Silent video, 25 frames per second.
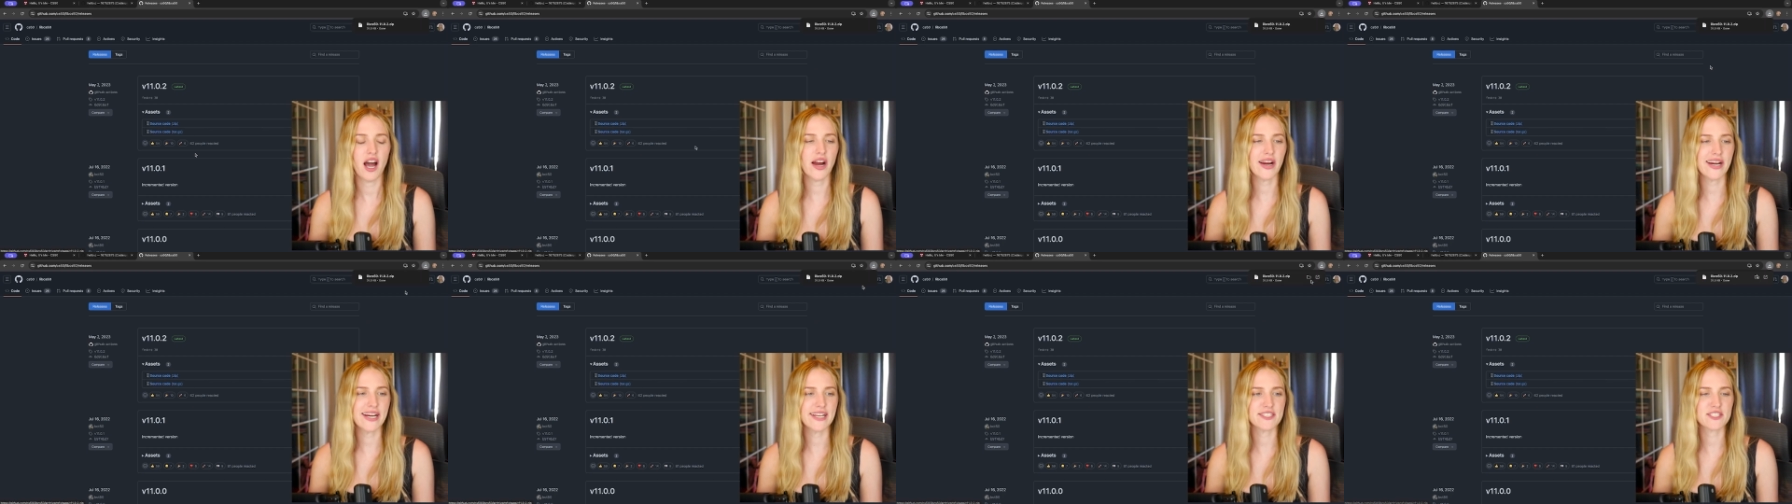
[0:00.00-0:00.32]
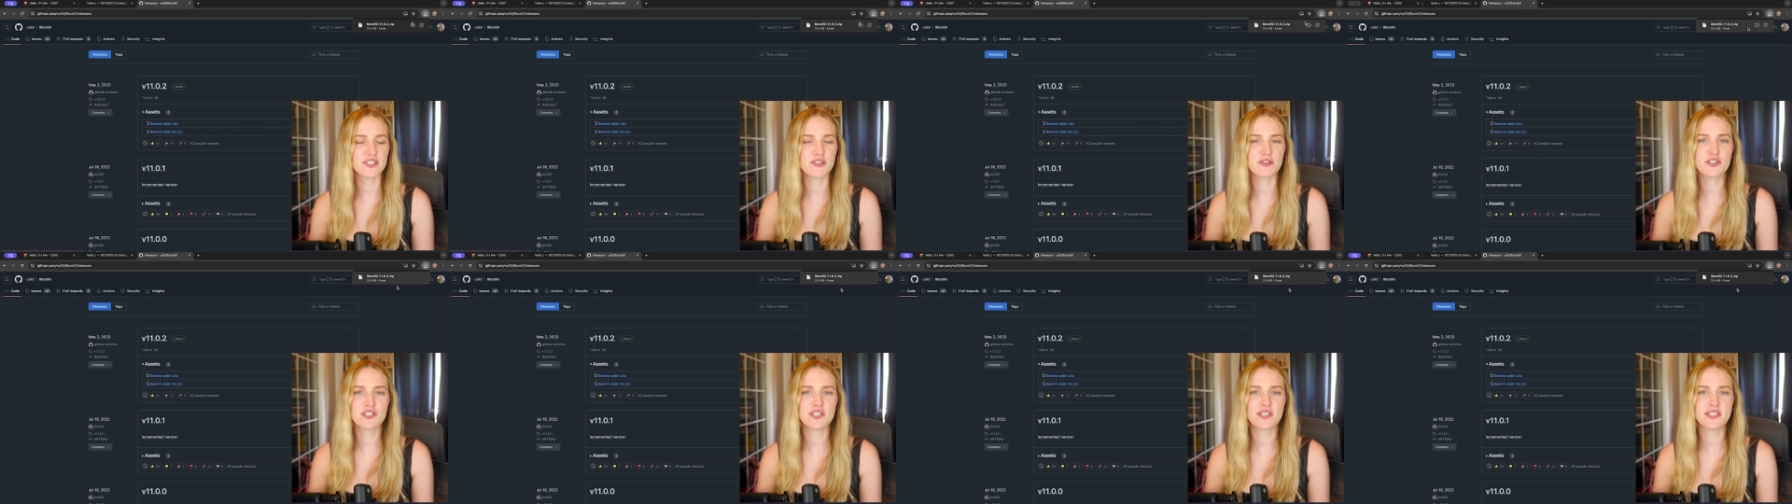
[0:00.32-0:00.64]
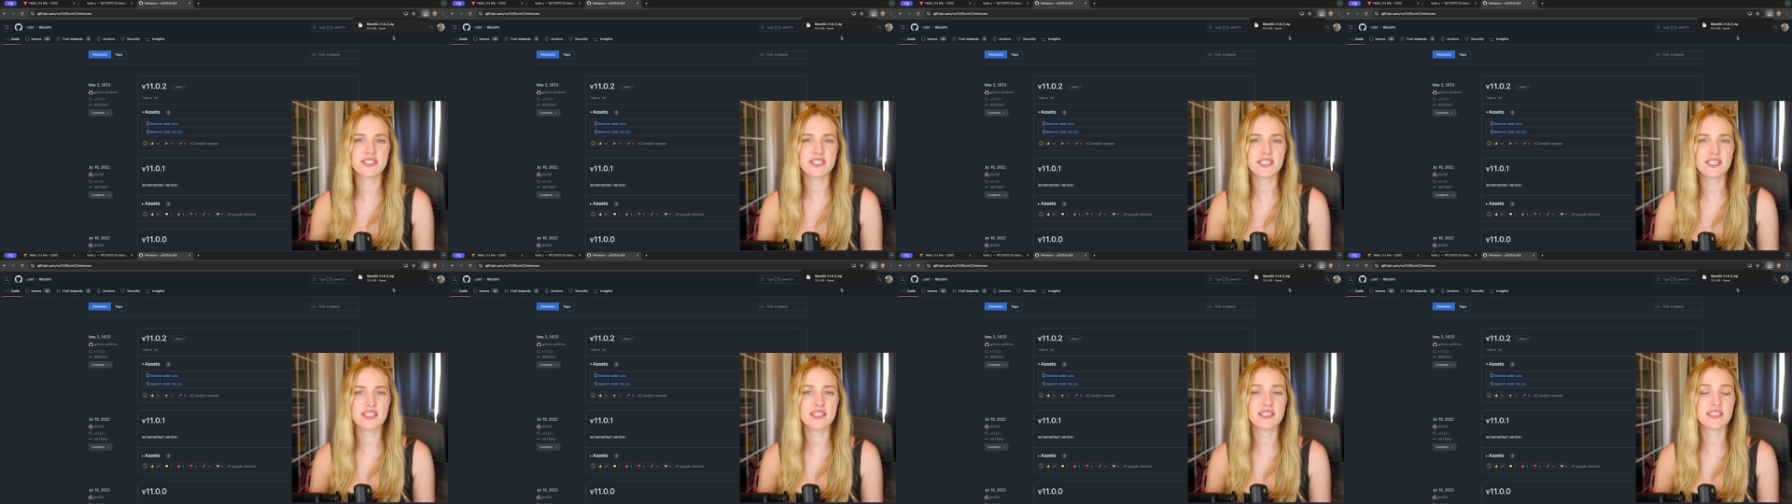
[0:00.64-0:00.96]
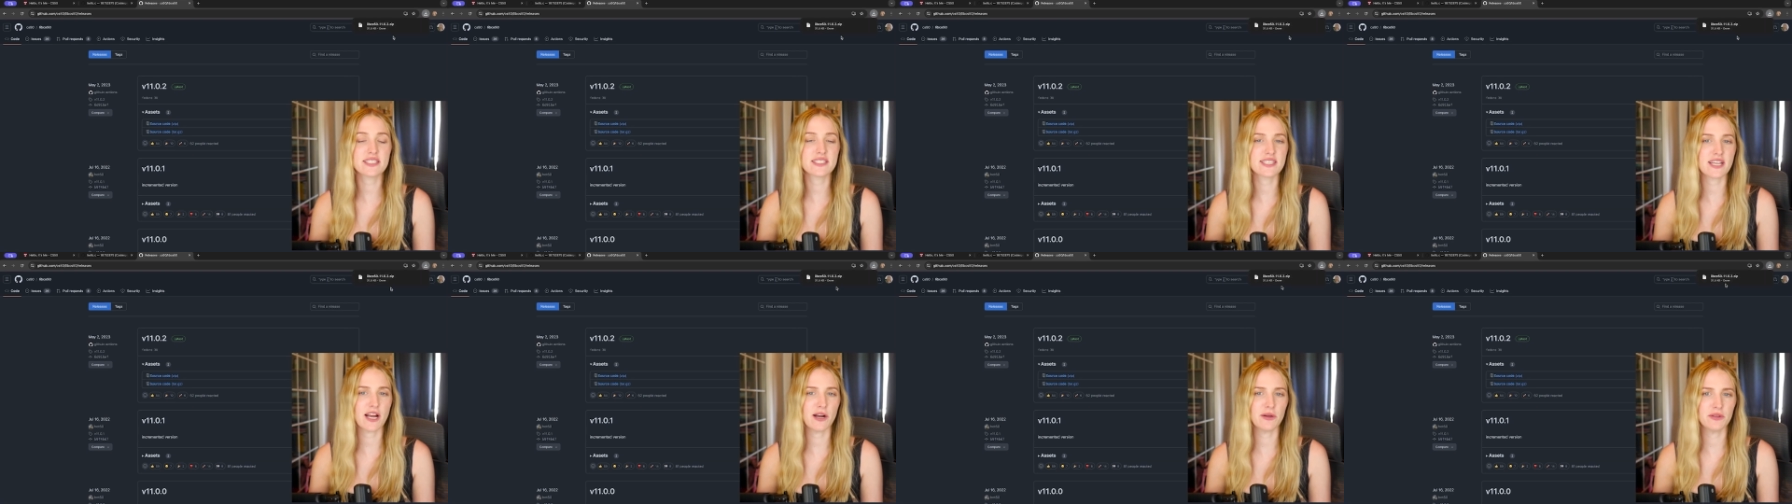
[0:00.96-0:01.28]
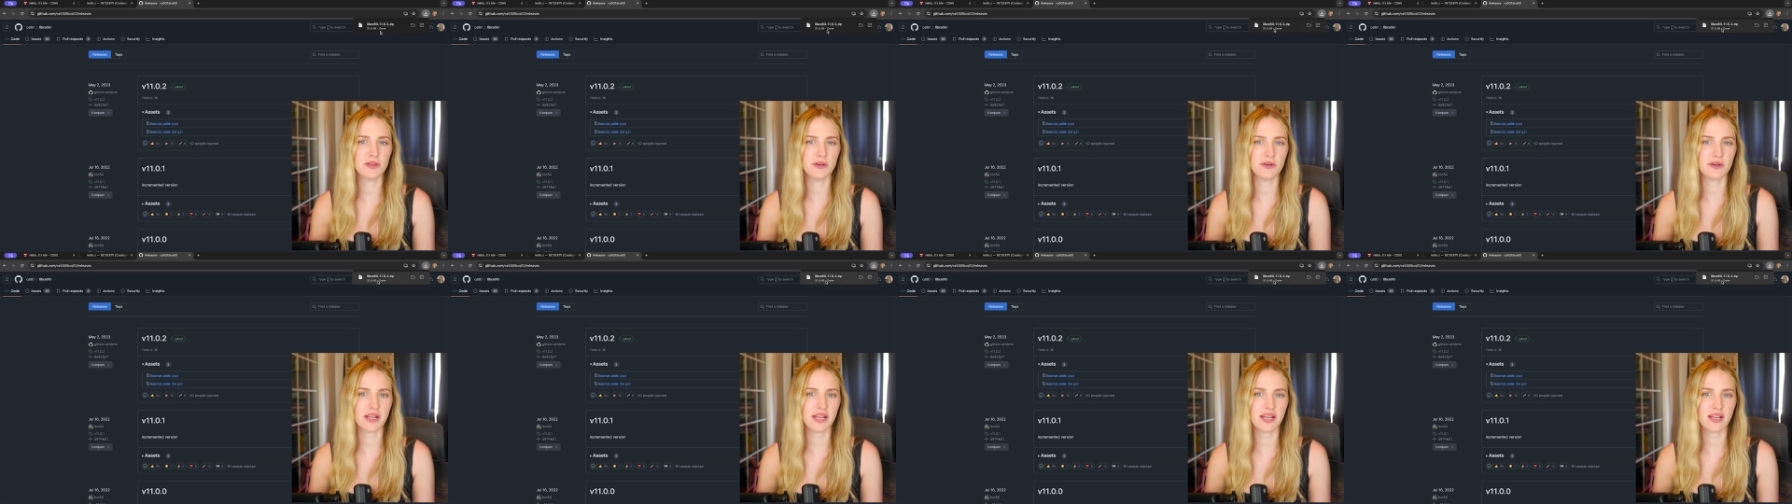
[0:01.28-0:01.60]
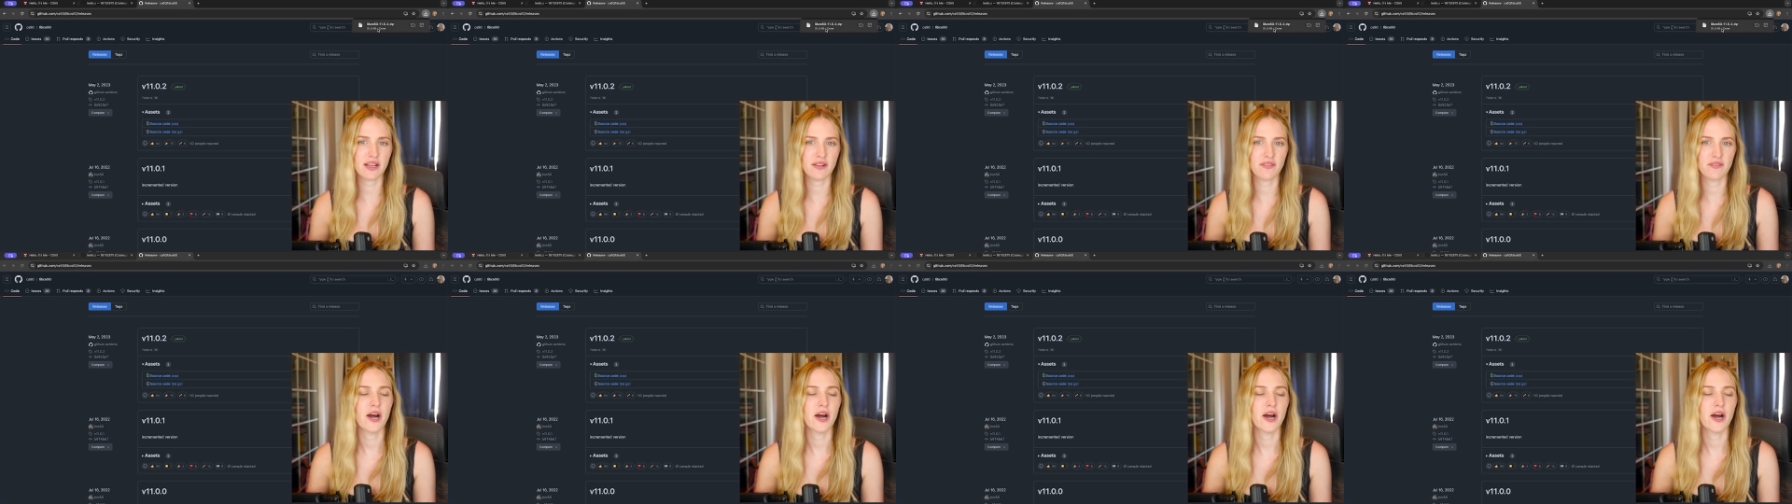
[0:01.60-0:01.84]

All right, so you should see this downloading.